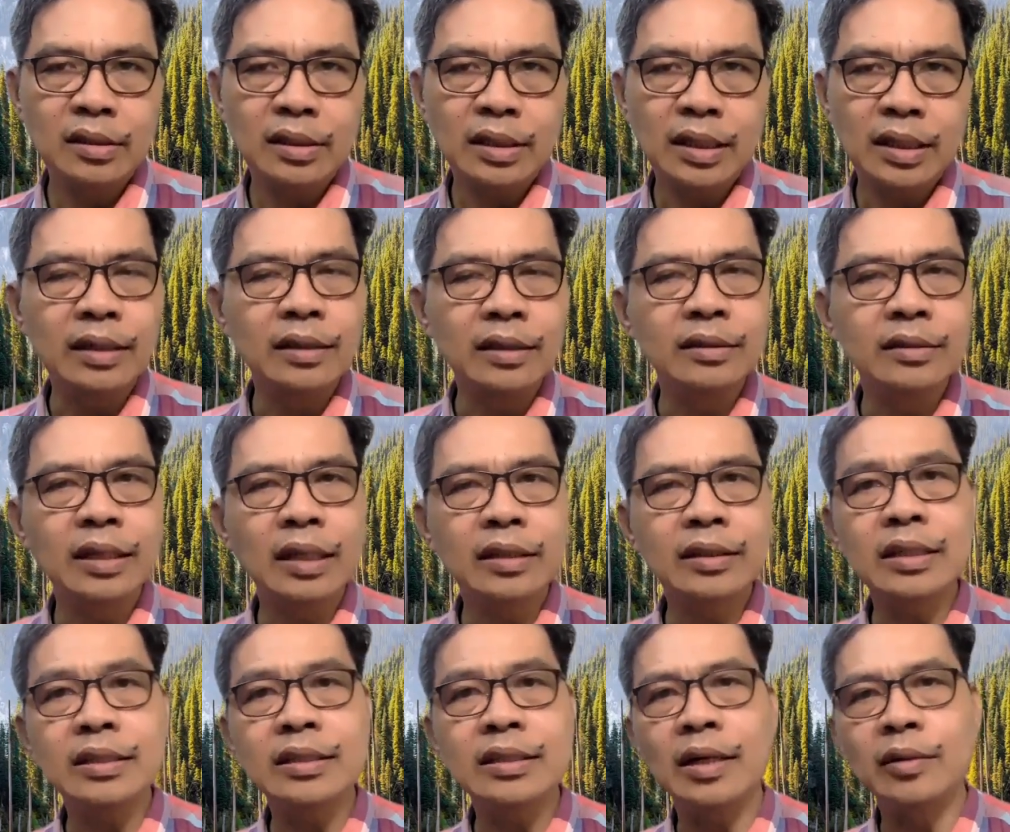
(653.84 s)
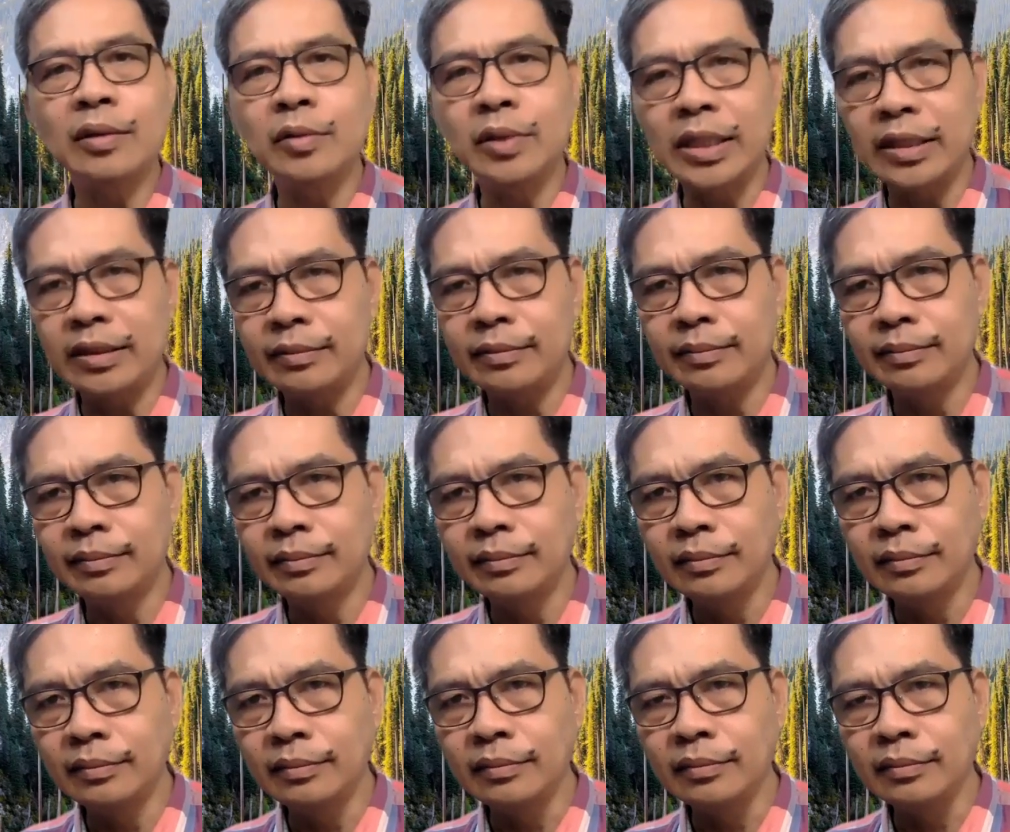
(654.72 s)
And that is our
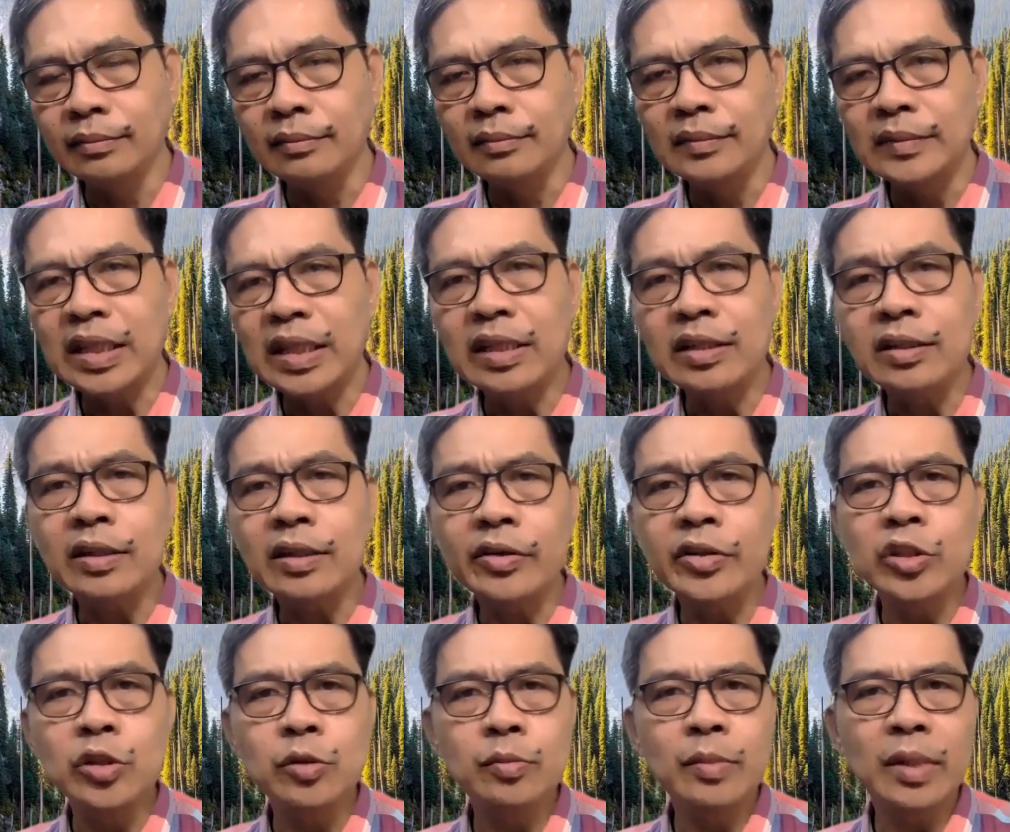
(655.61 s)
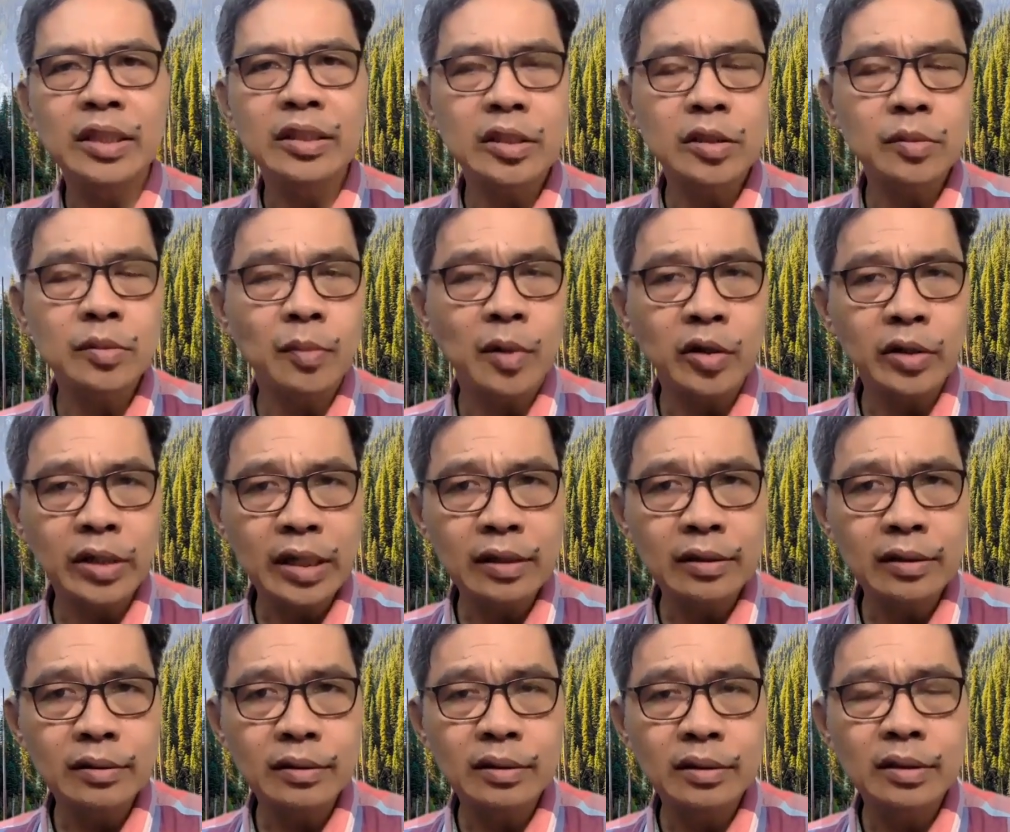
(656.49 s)
encouragement this
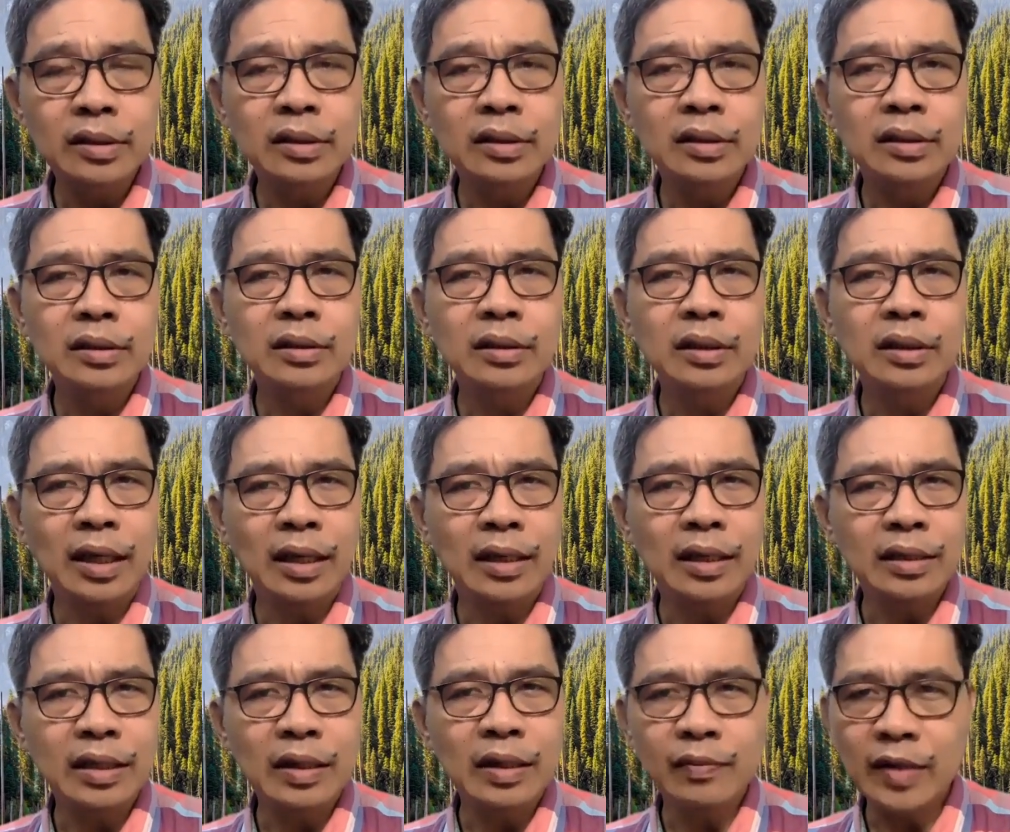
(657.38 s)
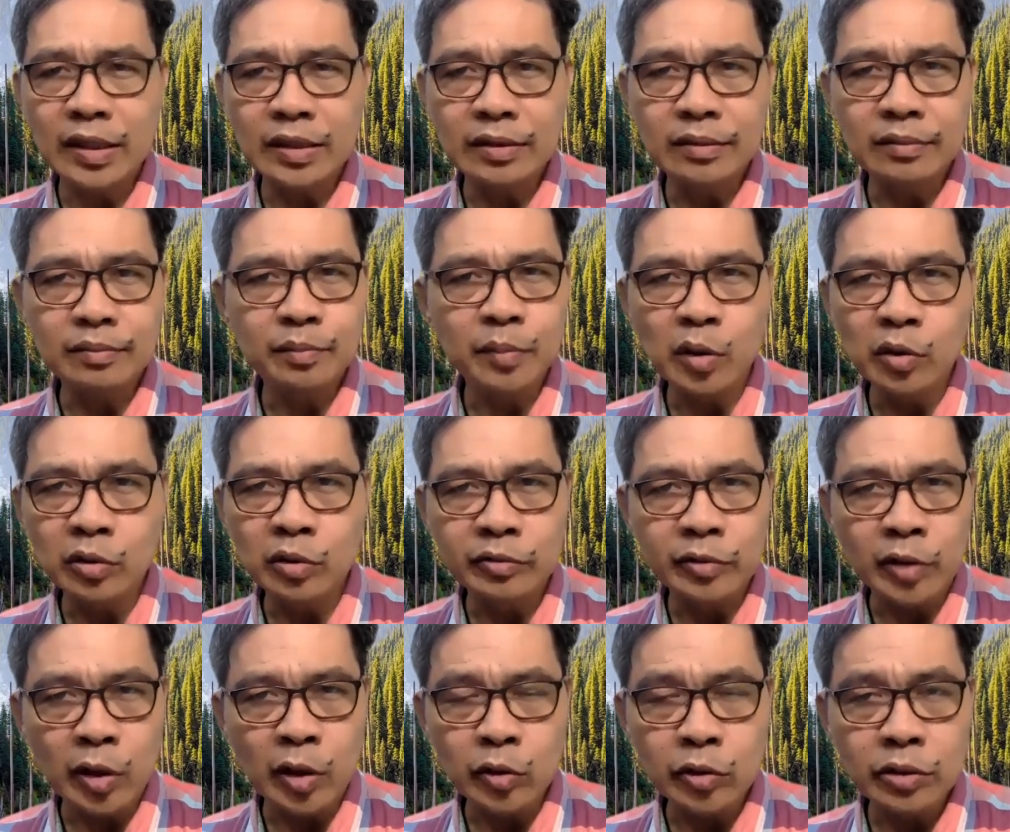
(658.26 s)
morning. And even Paul
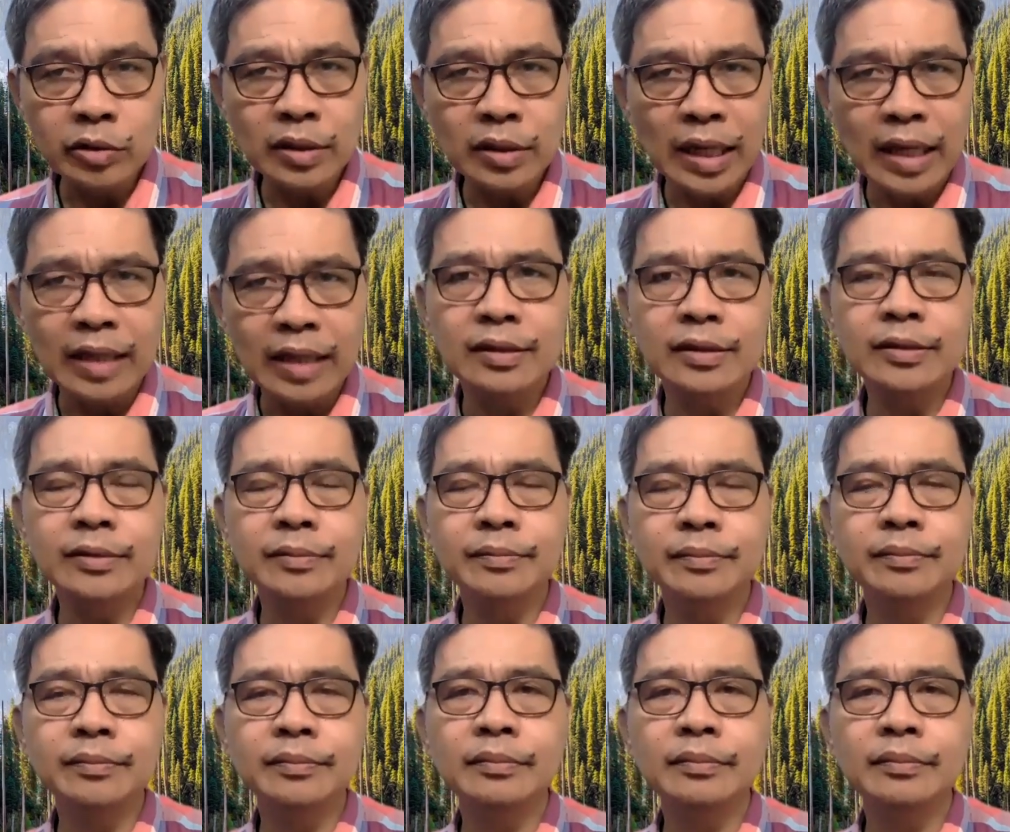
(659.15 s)
wrote later